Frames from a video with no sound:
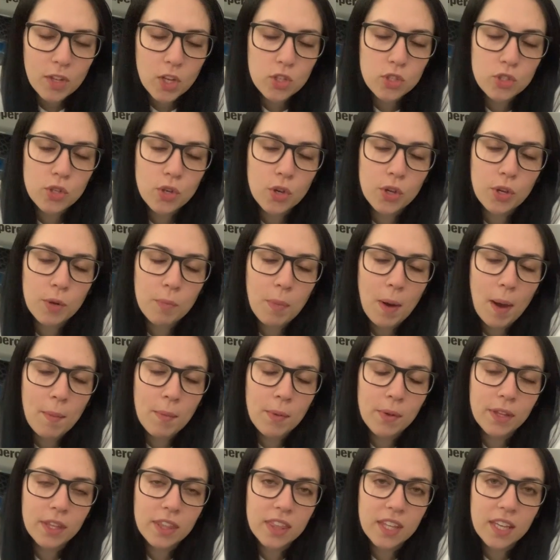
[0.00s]
So you're
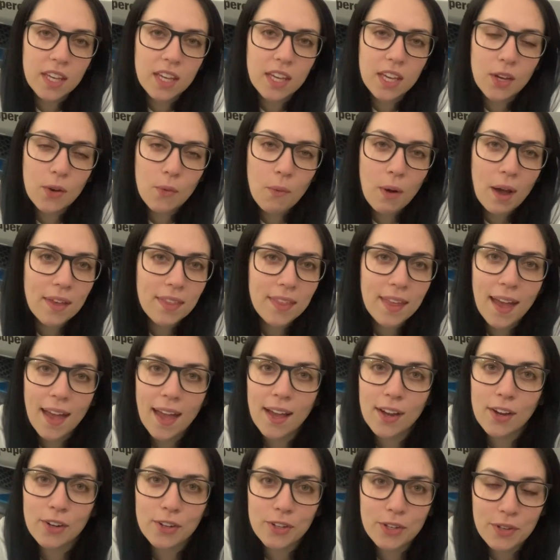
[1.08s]
probably thinking, why the
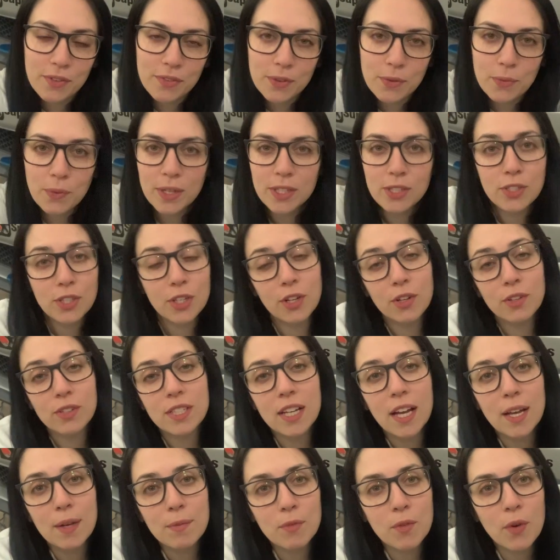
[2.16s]
heck are you even wasting your
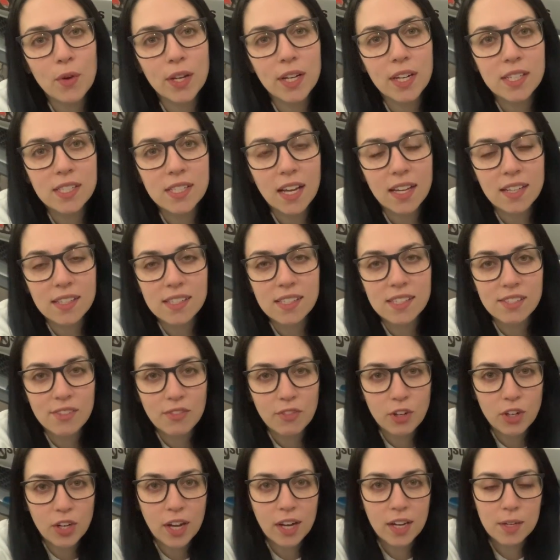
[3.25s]
time going to Texas if
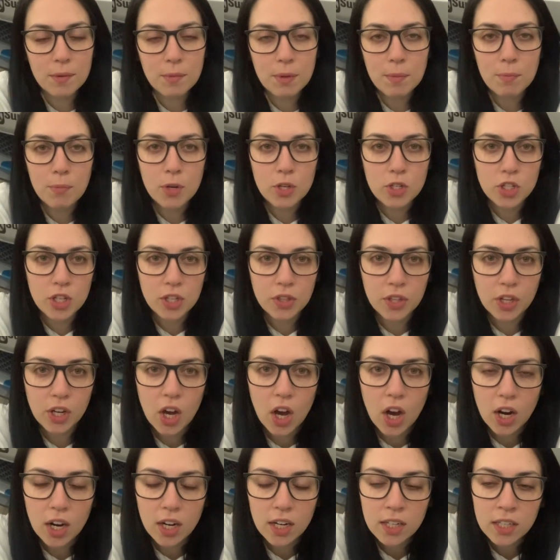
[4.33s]
you're not going to be pushing the
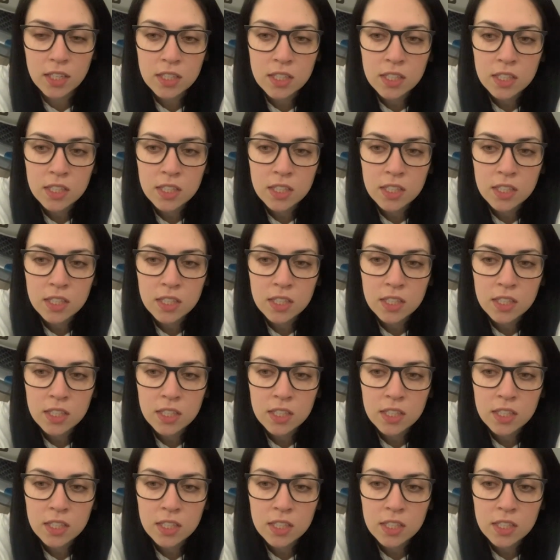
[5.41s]
car?